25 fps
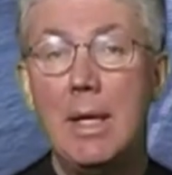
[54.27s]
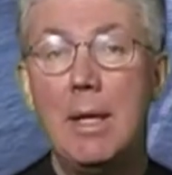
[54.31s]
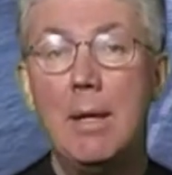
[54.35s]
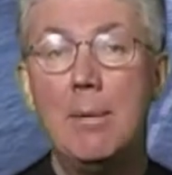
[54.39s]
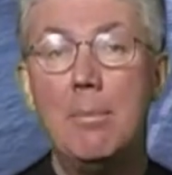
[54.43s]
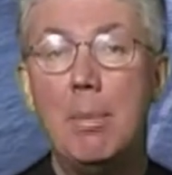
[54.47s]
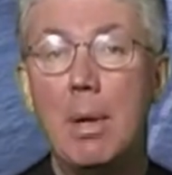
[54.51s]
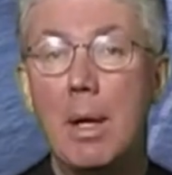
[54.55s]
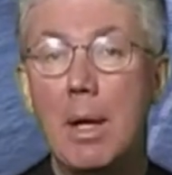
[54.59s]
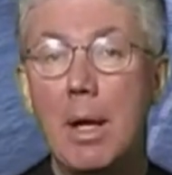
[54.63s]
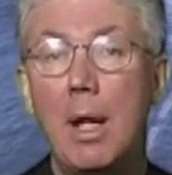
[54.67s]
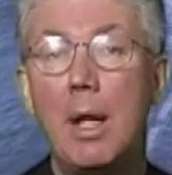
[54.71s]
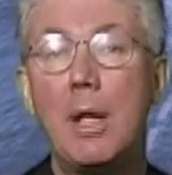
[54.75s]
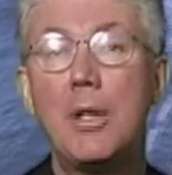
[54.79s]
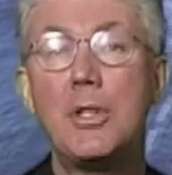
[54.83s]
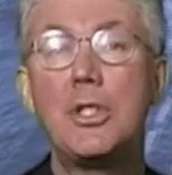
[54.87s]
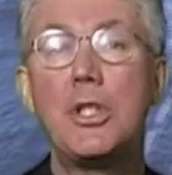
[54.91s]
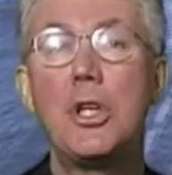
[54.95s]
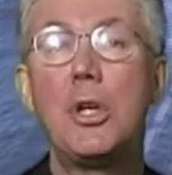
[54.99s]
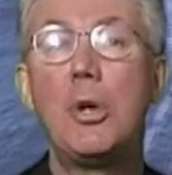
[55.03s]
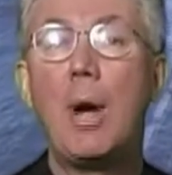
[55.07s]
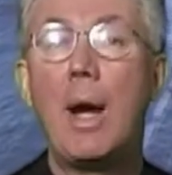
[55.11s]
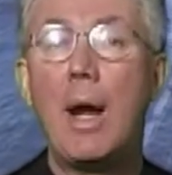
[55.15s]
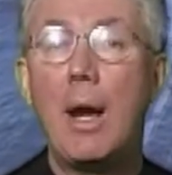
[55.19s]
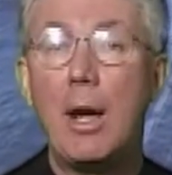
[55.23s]
but
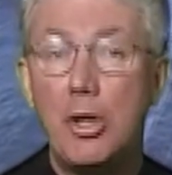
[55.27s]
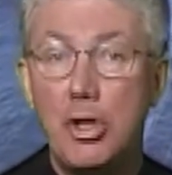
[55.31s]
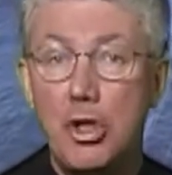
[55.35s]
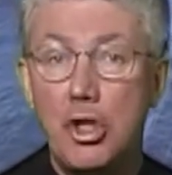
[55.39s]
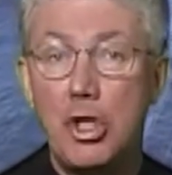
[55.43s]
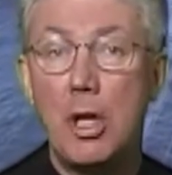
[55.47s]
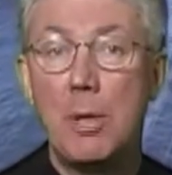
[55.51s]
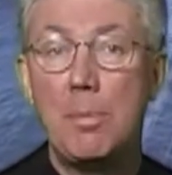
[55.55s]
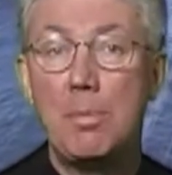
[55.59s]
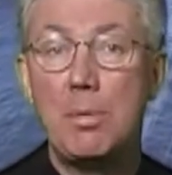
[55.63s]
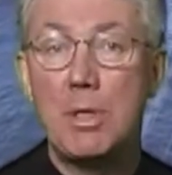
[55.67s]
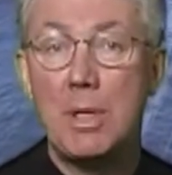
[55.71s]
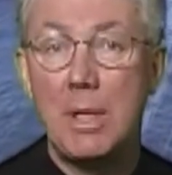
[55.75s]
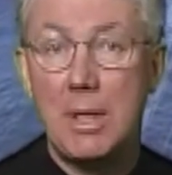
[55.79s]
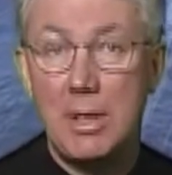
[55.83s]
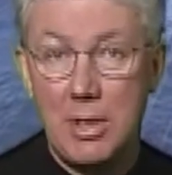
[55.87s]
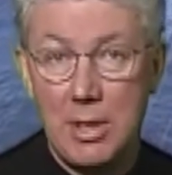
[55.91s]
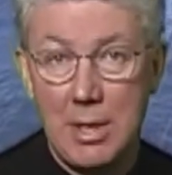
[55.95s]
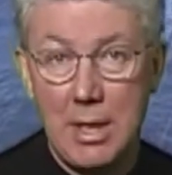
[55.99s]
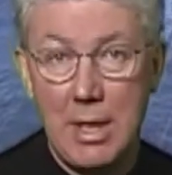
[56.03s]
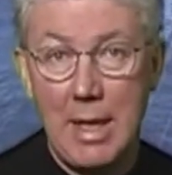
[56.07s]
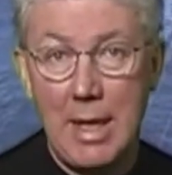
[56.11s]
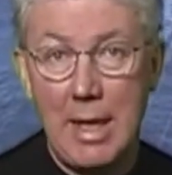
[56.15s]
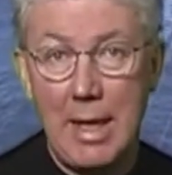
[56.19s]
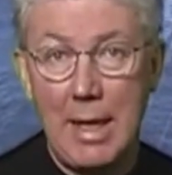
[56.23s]
also our ships at
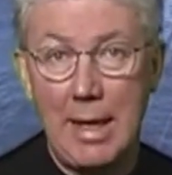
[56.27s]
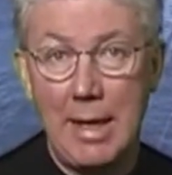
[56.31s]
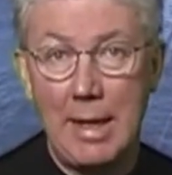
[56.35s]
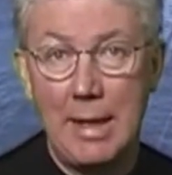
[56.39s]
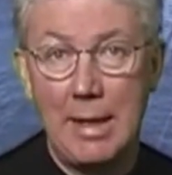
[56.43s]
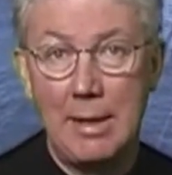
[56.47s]
sea.